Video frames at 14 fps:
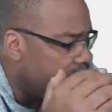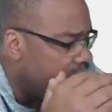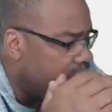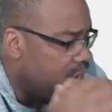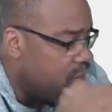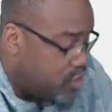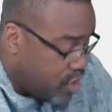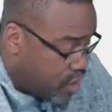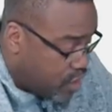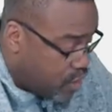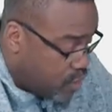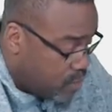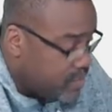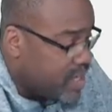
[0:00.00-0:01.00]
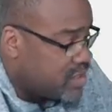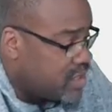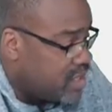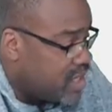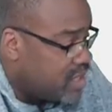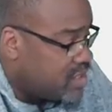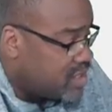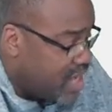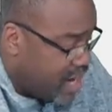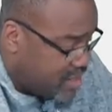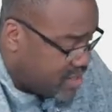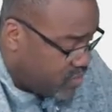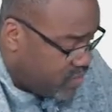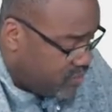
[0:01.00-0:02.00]
Uh, Derm, that's another
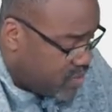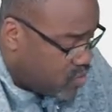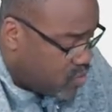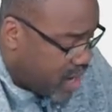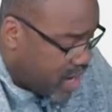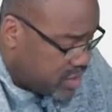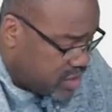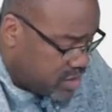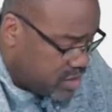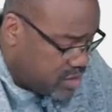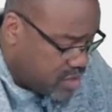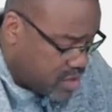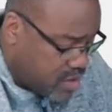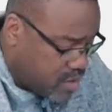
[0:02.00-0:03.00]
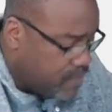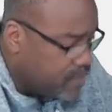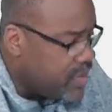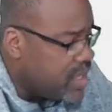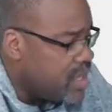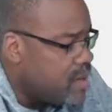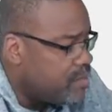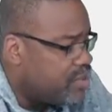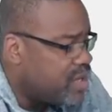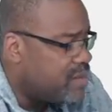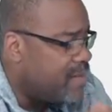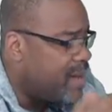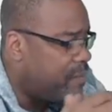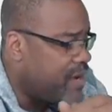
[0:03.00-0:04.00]
stock that we've been watching. Derm, put
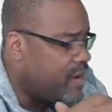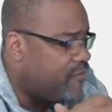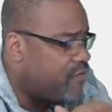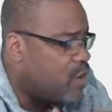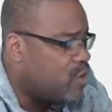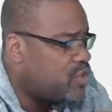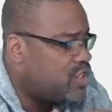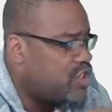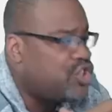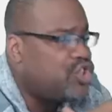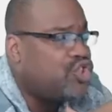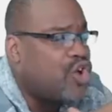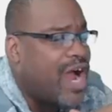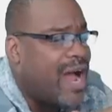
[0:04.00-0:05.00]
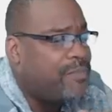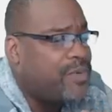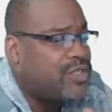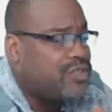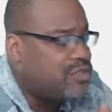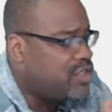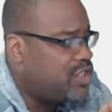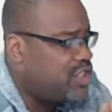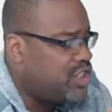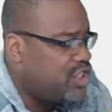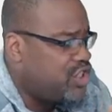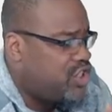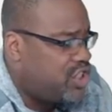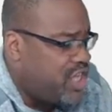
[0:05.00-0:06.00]
them up here, folks. This is your opportunity
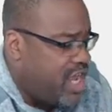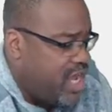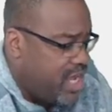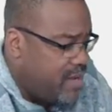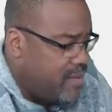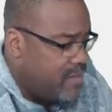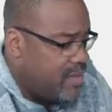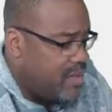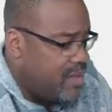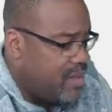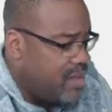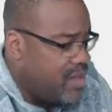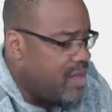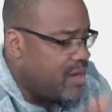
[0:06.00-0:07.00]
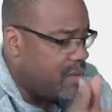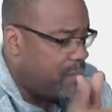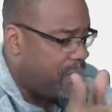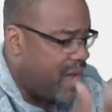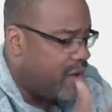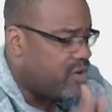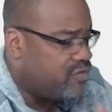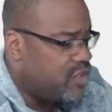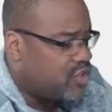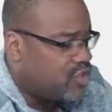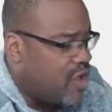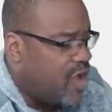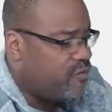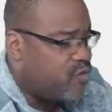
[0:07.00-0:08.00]
to see the power of the
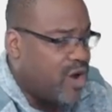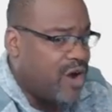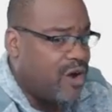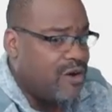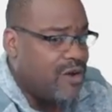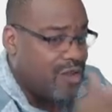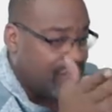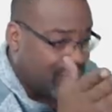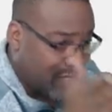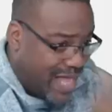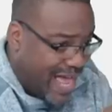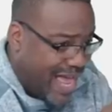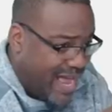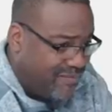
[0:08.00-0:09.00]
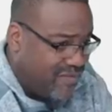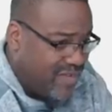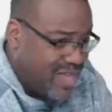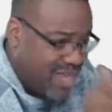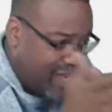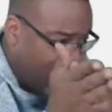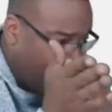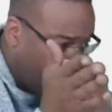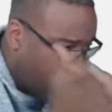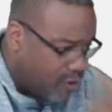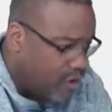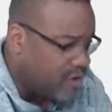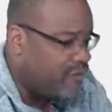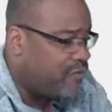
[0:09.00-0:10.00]
software live
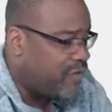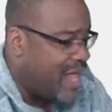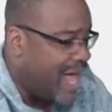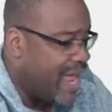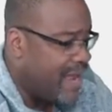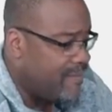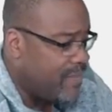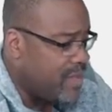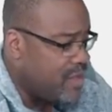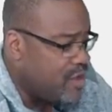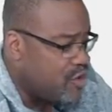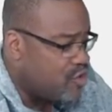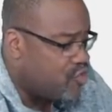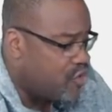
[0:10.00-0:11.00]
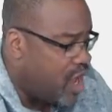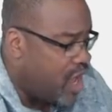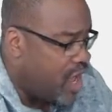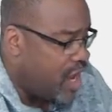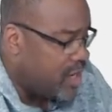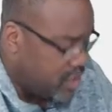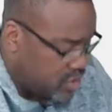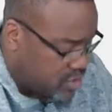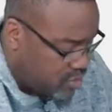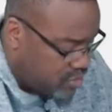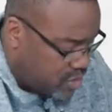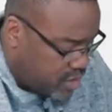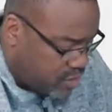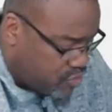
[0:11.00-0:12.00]
on the fly. Cron, let's go
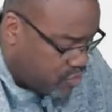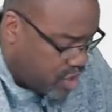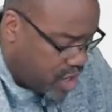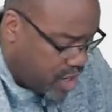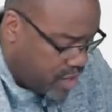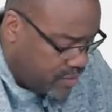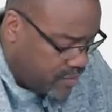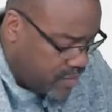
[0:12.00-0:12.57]
look at Cron.